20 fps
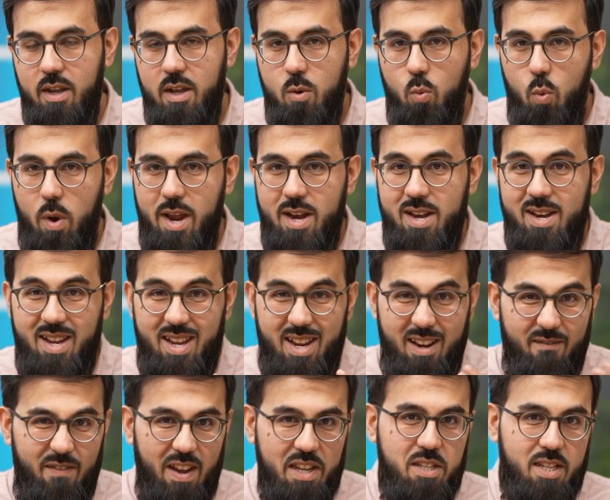when
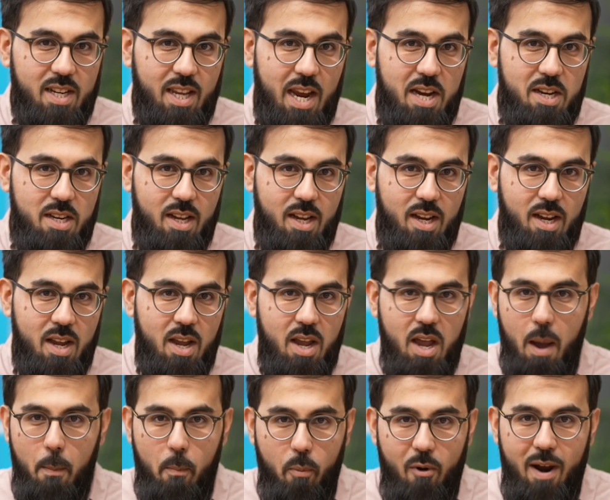investigating
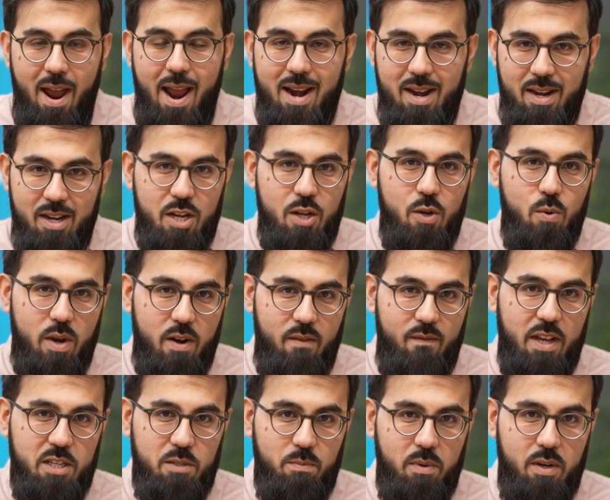a brand new
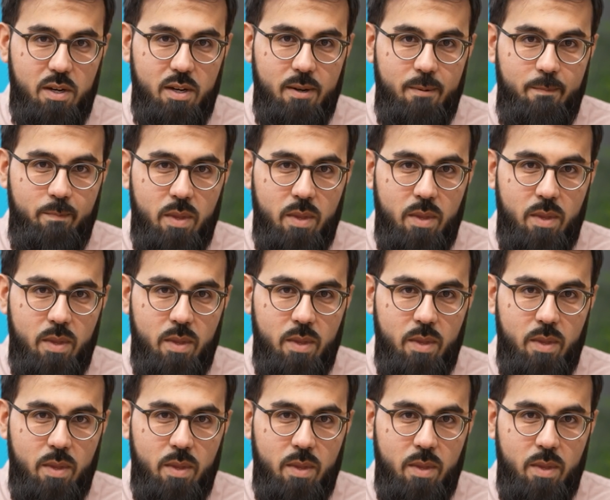investment?